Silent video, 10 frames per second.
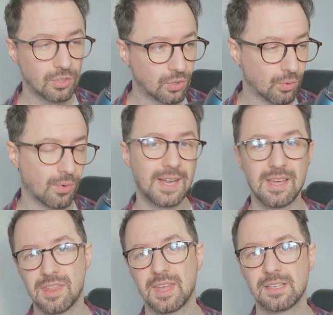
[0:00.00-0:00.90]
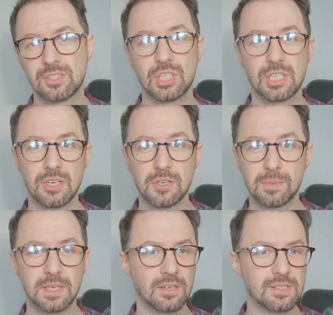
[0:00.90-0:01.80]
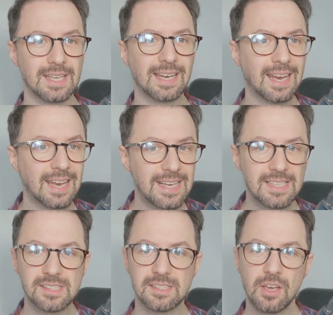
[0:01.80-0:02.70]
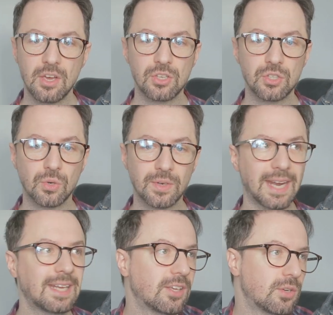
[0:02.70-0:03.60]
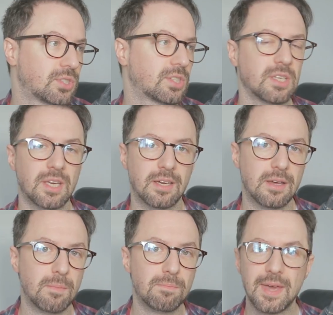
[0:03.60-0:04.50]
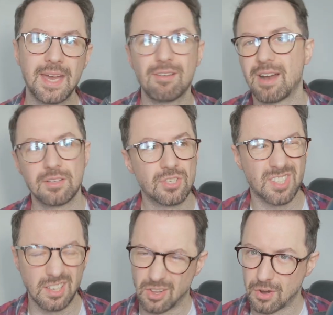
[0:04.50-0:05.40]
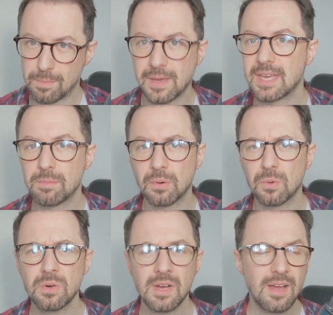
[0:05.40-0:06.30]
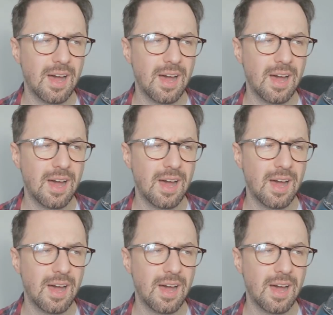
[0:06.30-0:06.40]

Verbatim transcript: great thing to do, because at least you're getting used to being around just a lot of people.